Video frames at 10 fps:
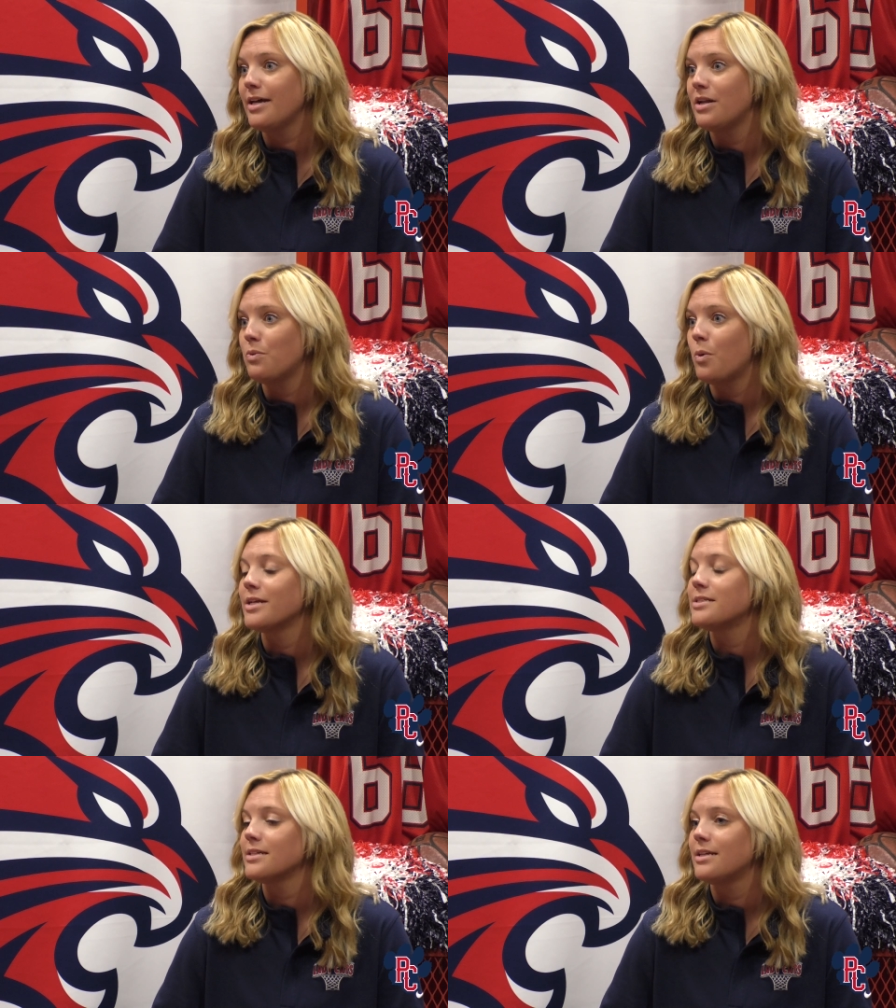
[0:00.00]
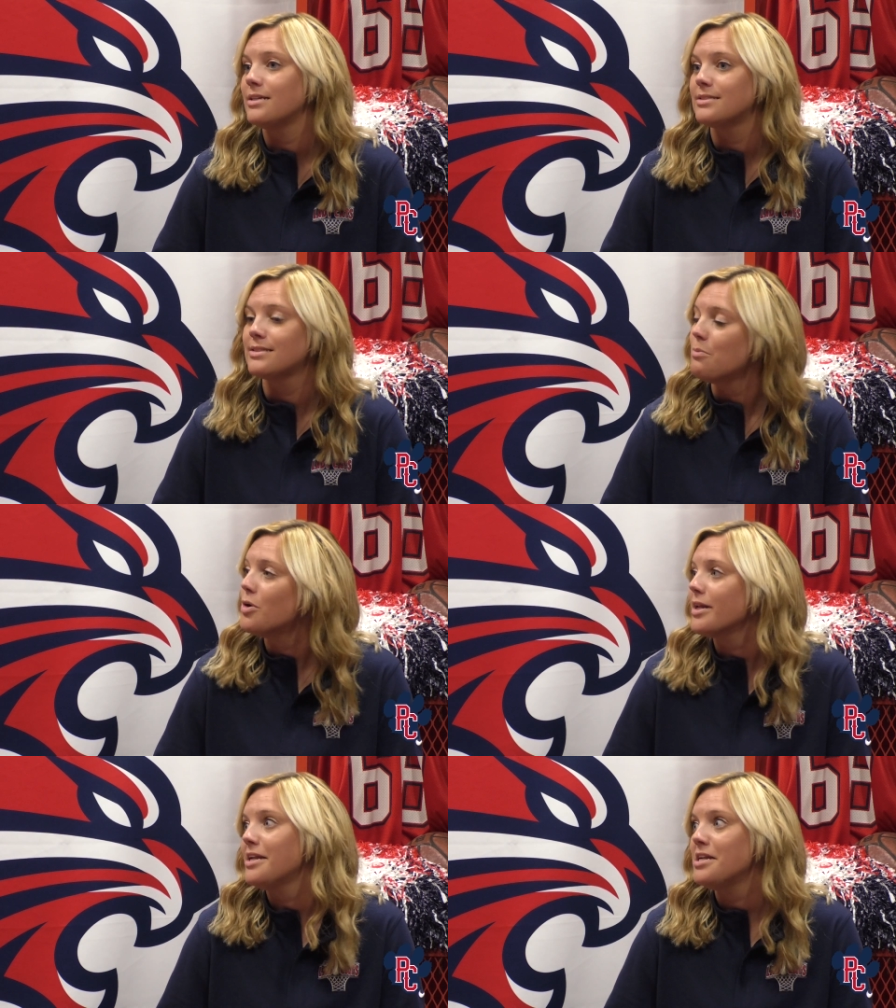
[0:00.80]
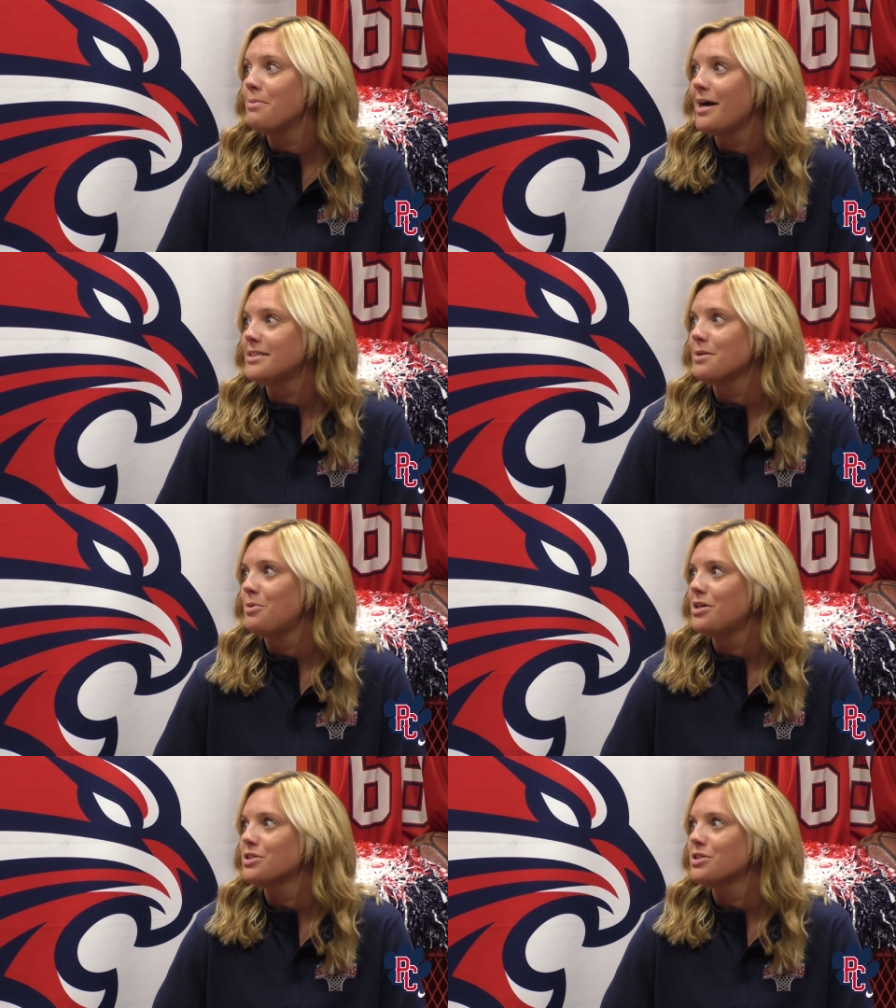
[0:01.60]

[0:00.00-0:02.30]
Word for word: and wanted to somewhat get into basketball,